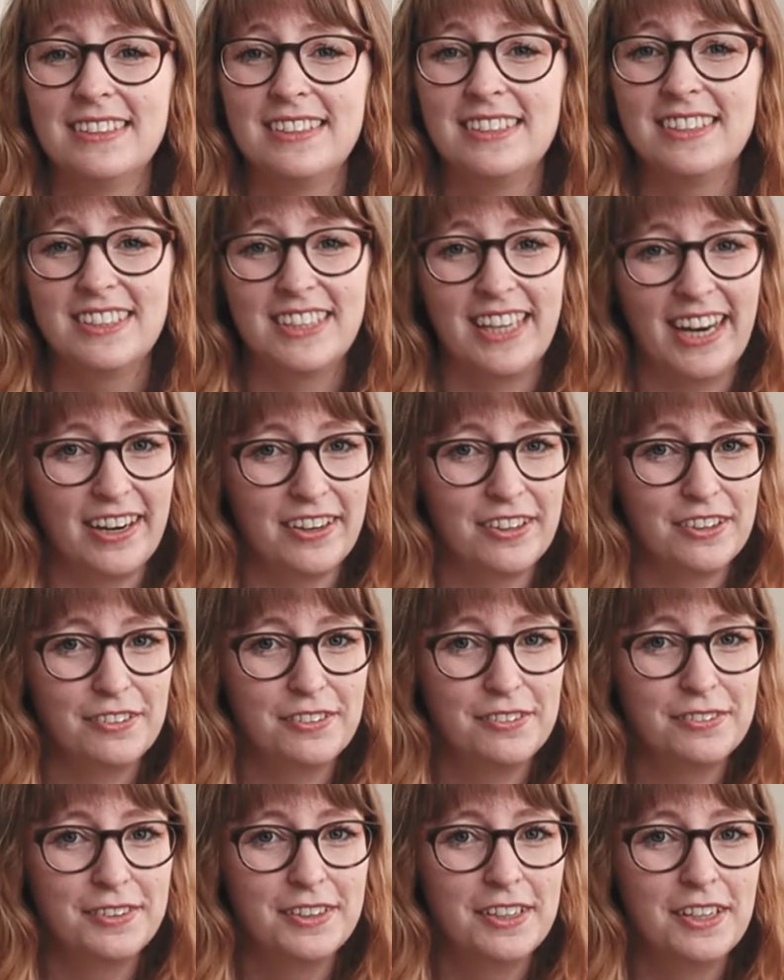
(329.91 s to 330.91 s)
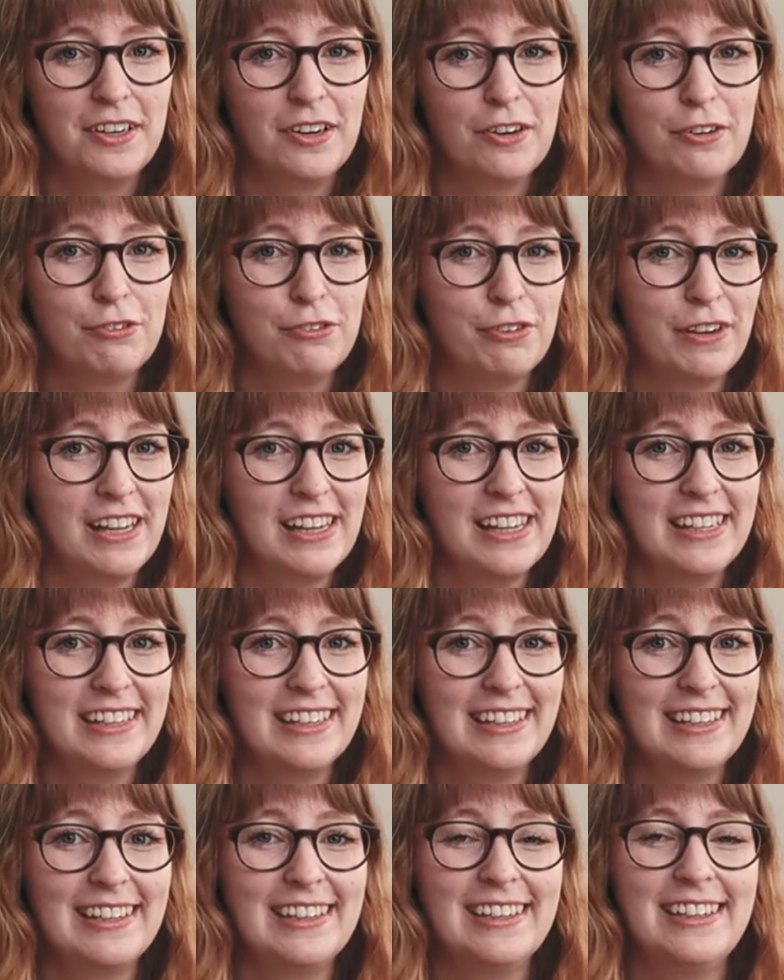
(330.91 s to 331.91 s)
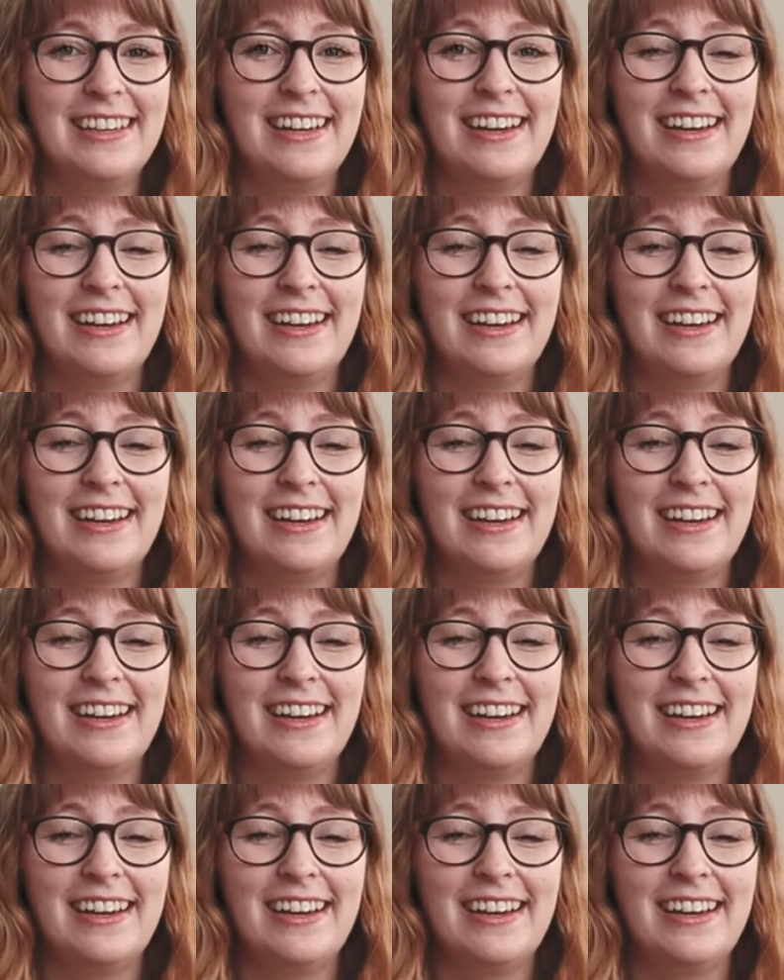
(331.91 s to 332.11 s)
scared of failing,